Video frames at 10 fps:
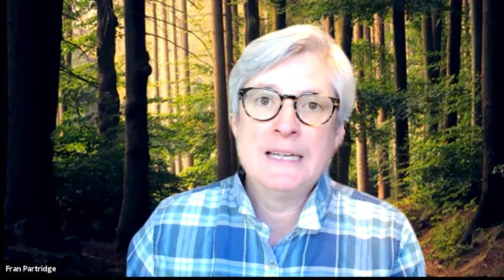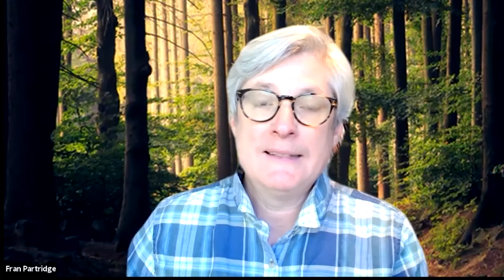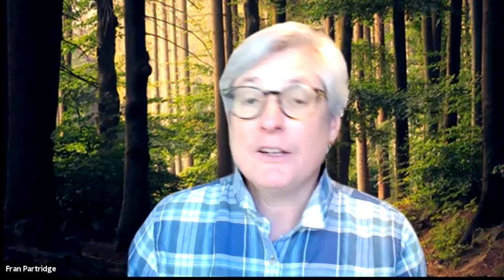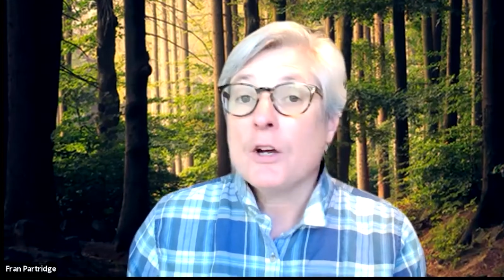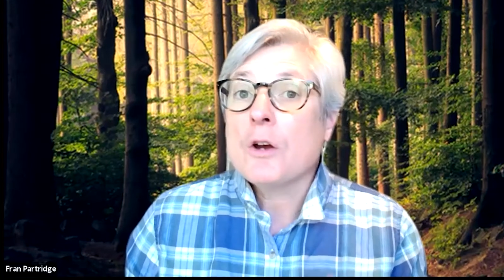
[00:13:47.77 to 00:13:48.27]

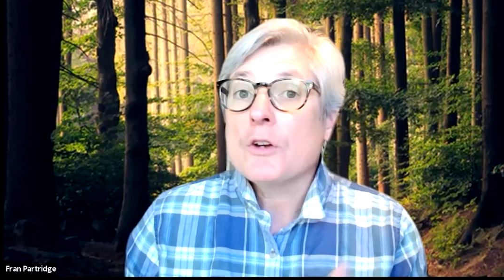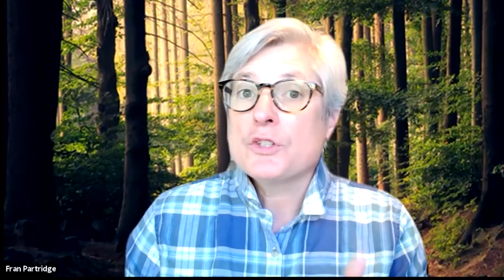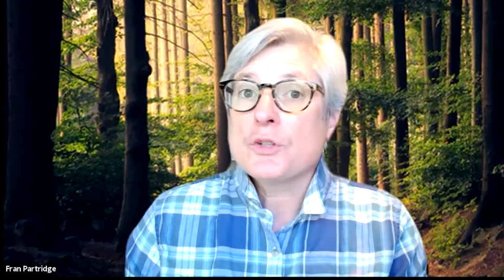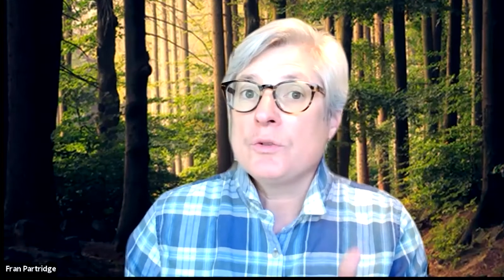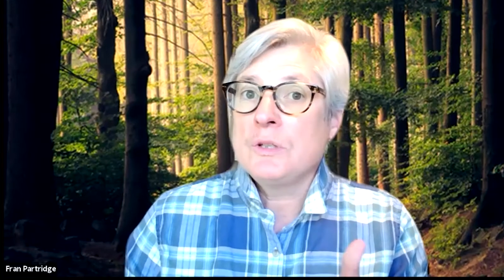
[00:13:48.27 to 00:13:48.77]
There are
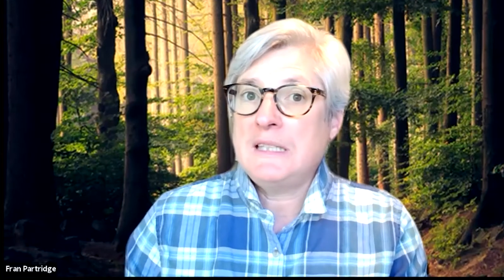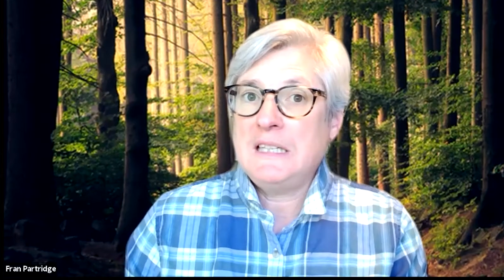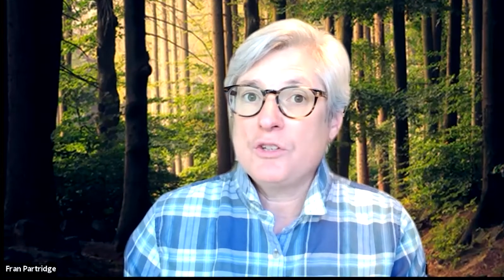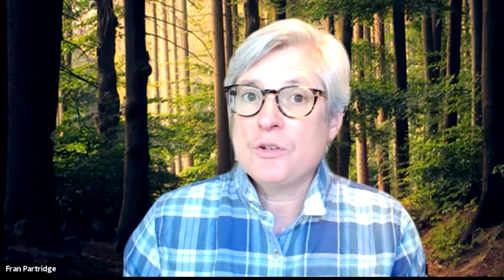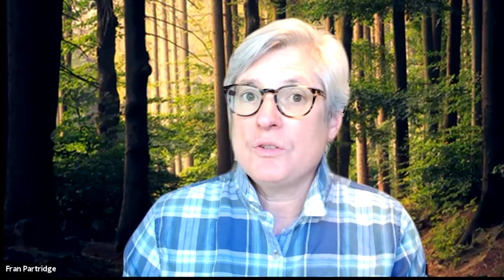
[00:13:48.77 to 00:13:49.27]
certain
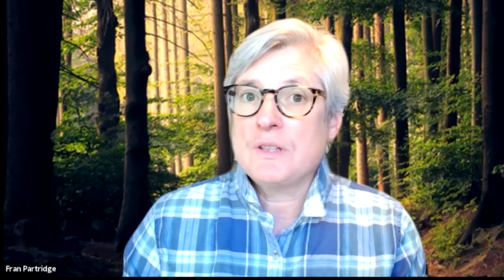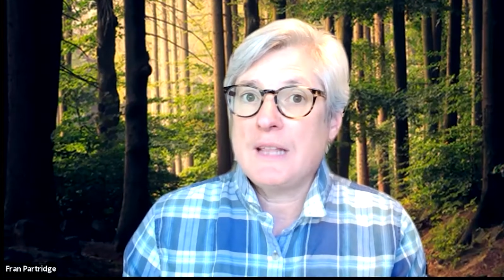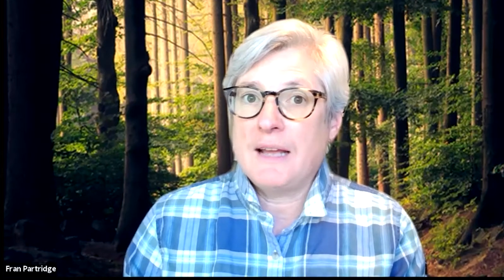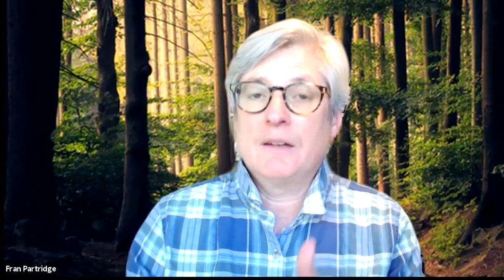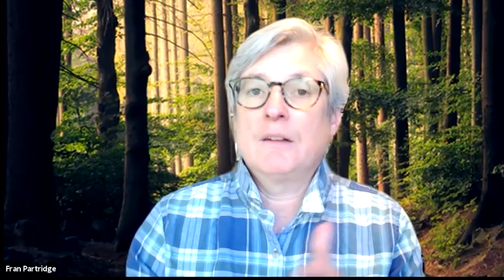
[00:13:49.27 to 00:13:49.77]
teachers
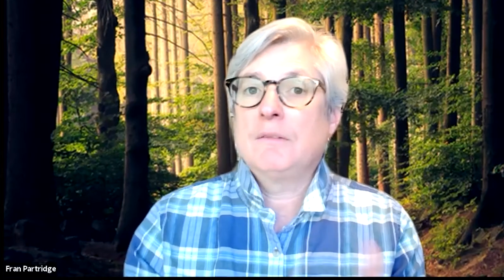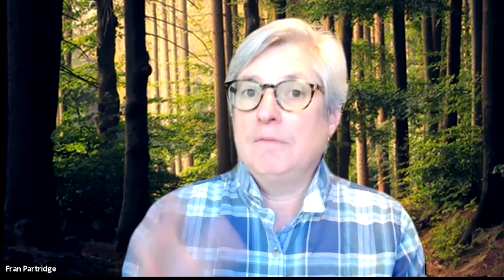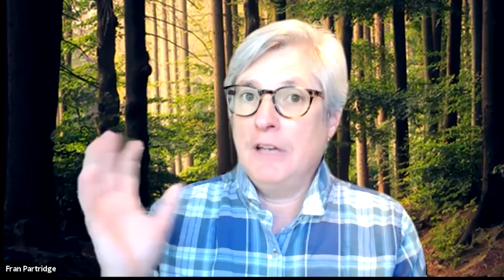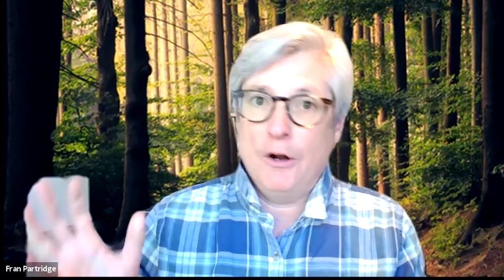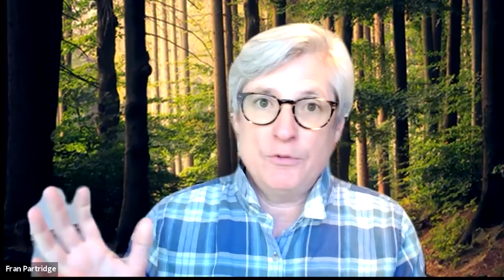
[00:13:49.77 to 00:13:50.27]
that
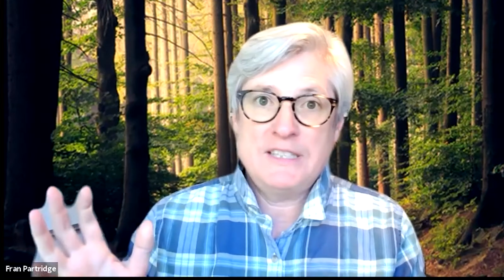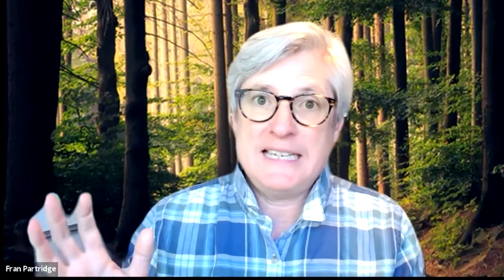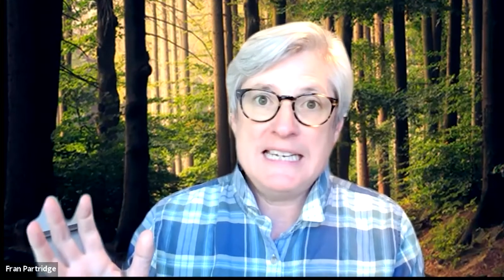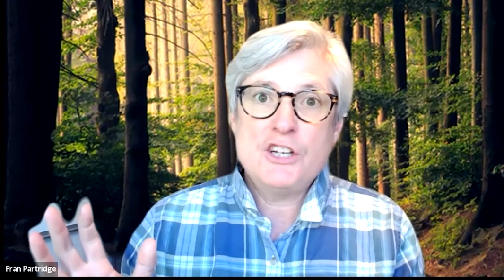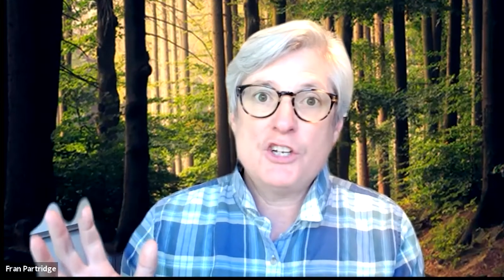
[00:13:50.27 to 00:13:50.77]

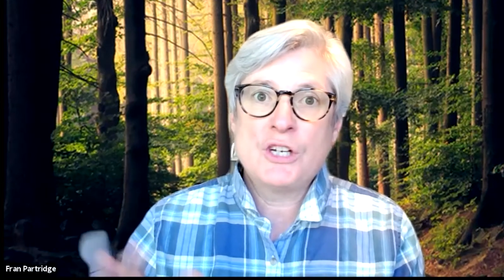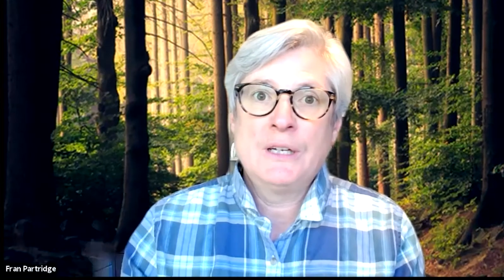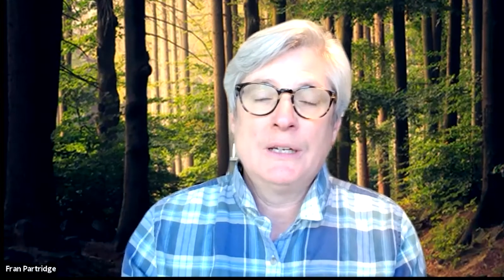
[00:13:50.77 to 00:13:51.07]
teach